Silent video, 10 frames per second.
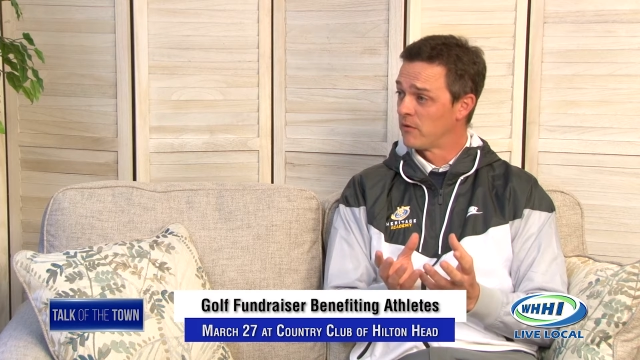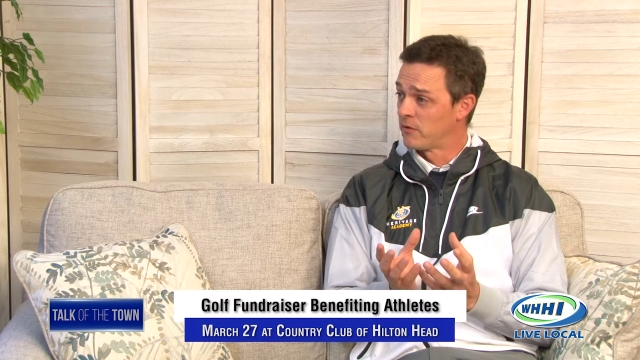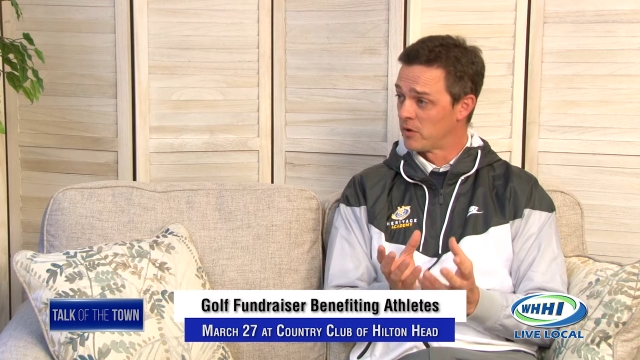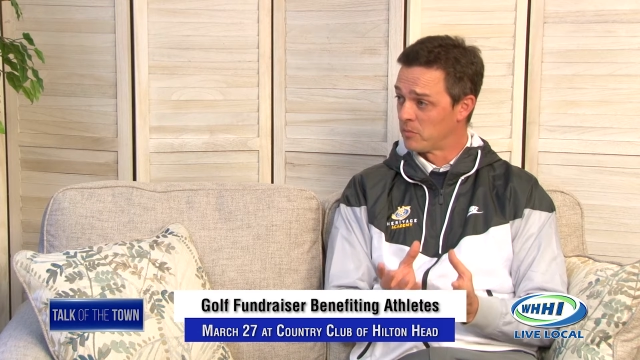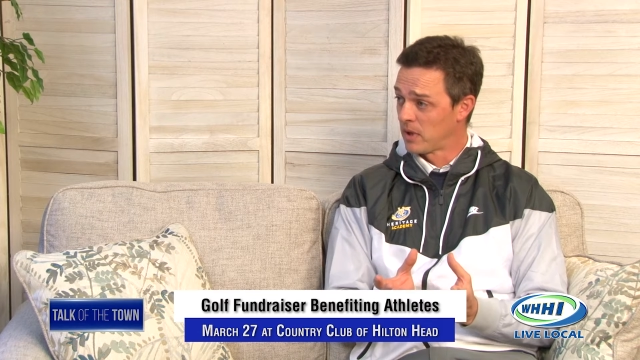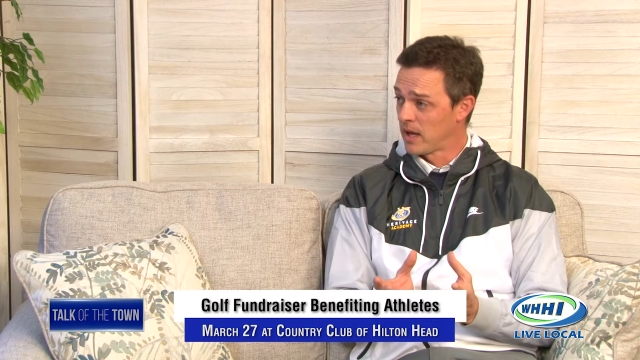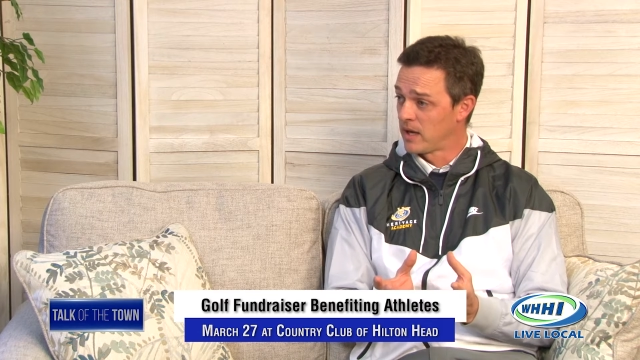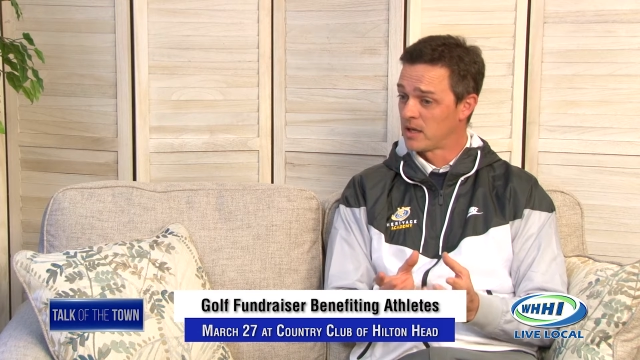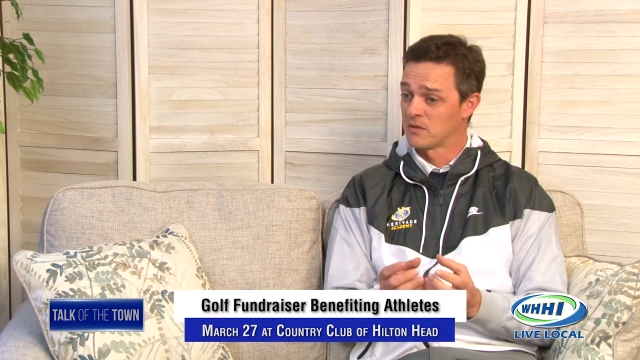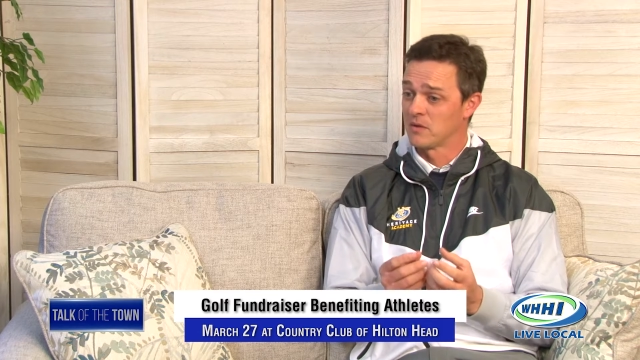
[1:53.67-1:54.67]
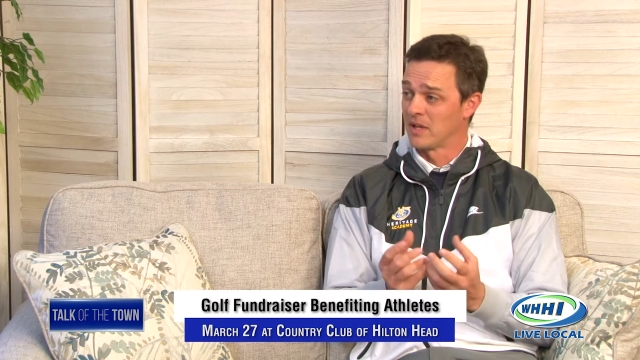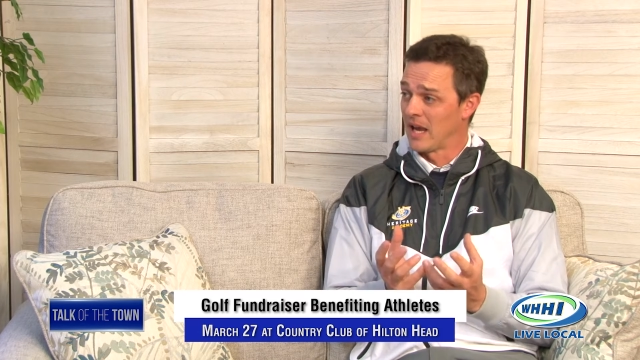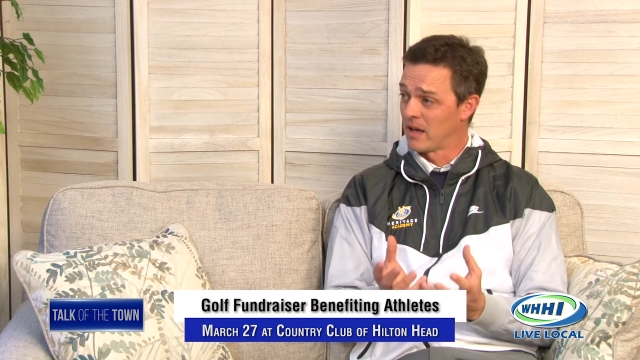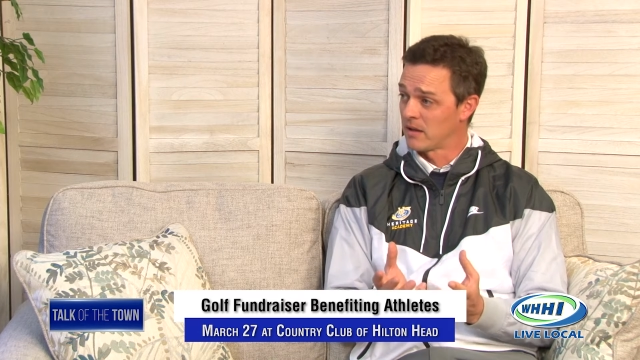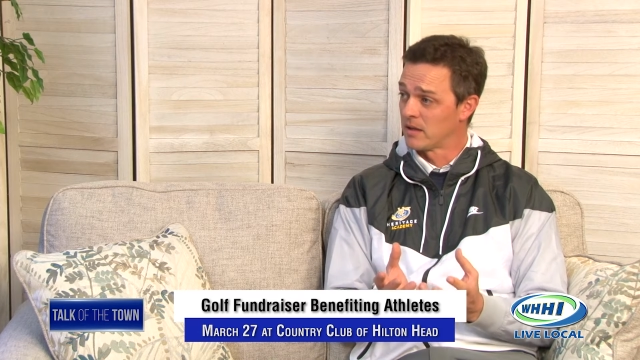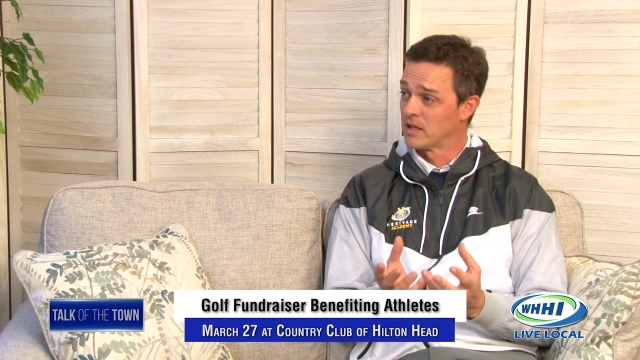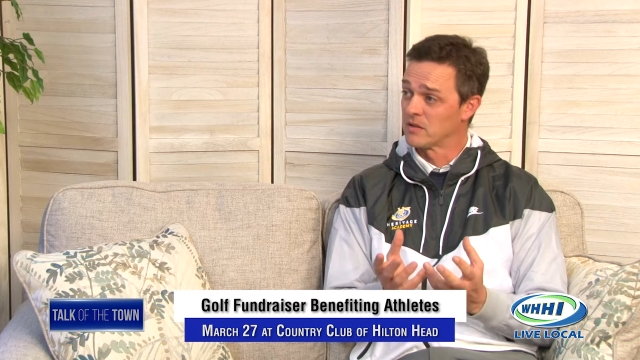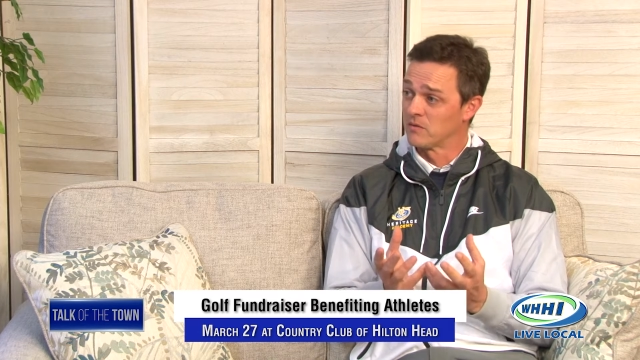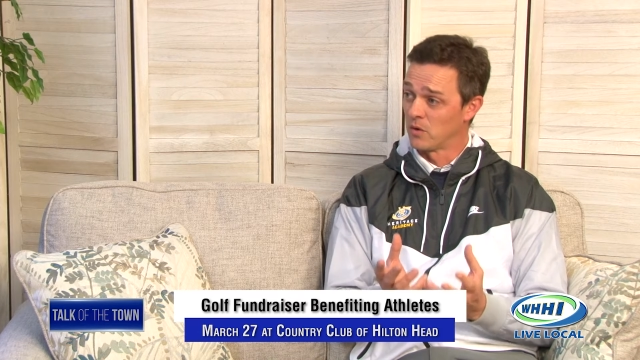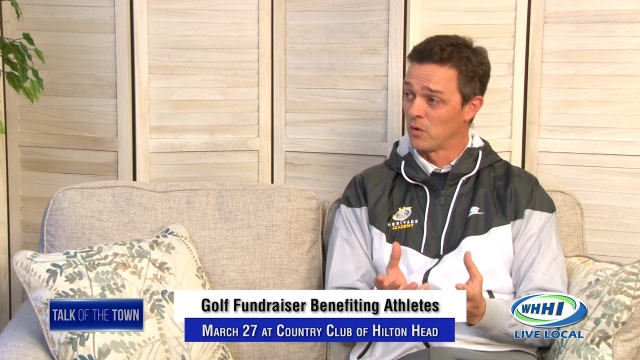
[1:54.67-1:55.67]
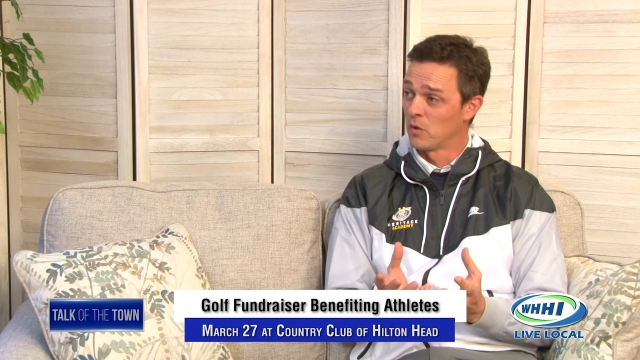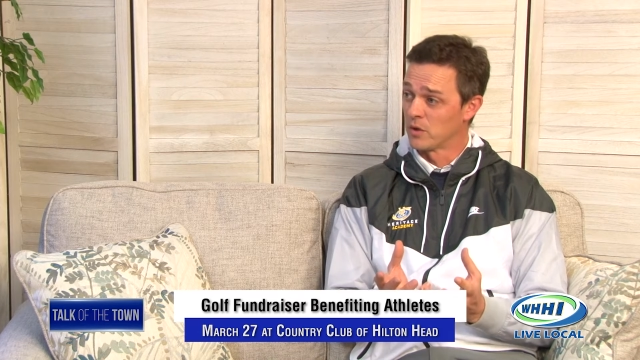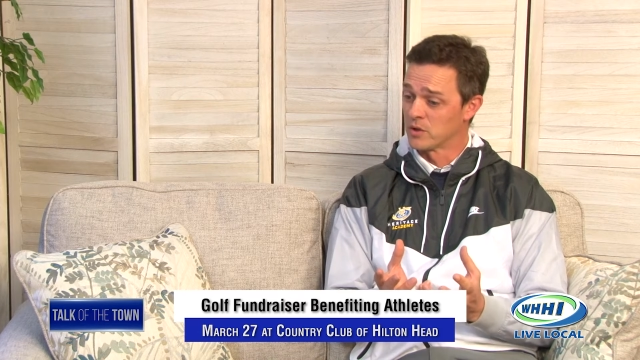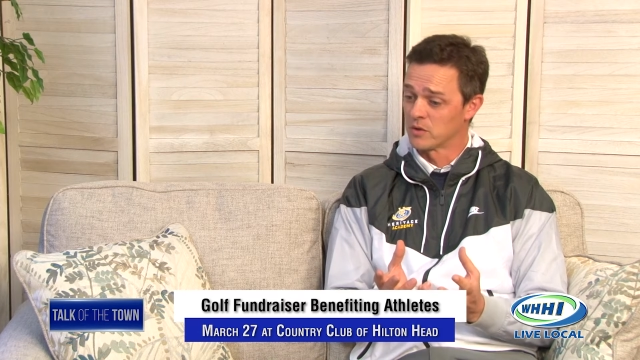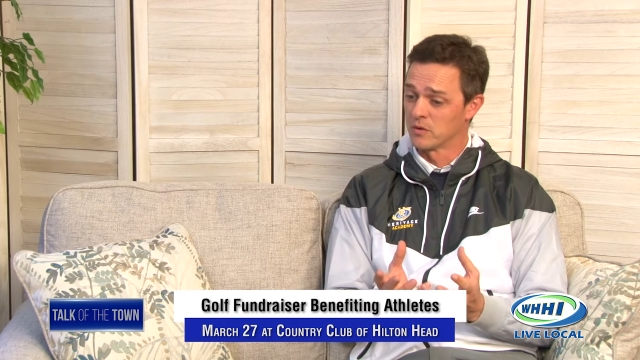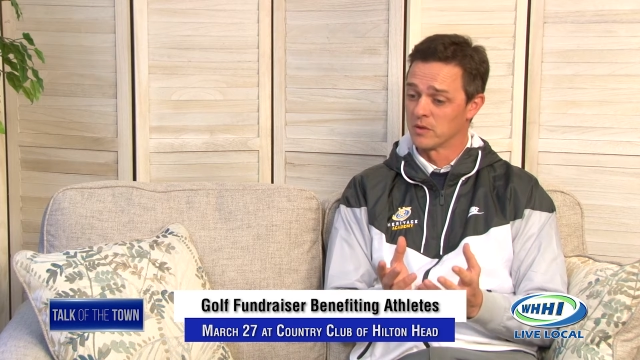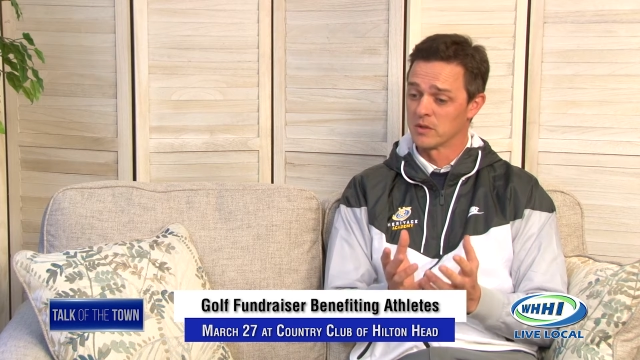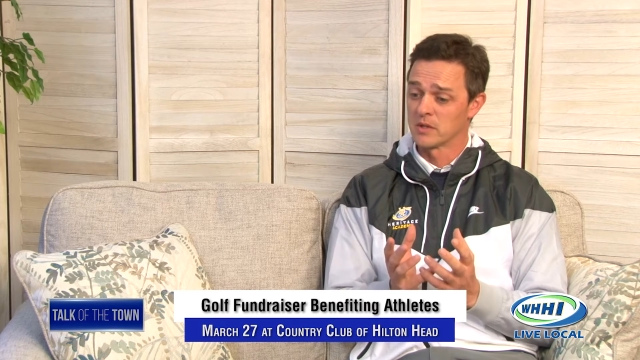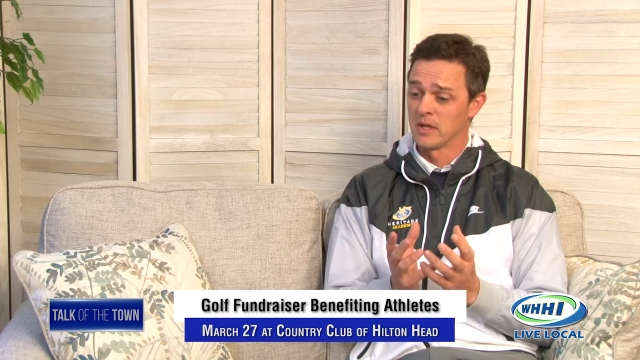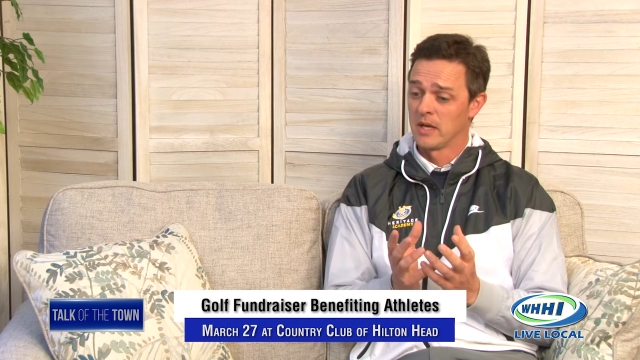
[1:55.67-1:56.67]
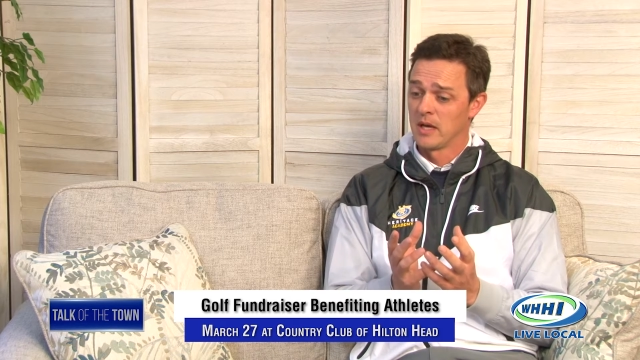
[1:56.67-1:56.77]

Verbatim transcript: for the players, for the athletes, and for all of the students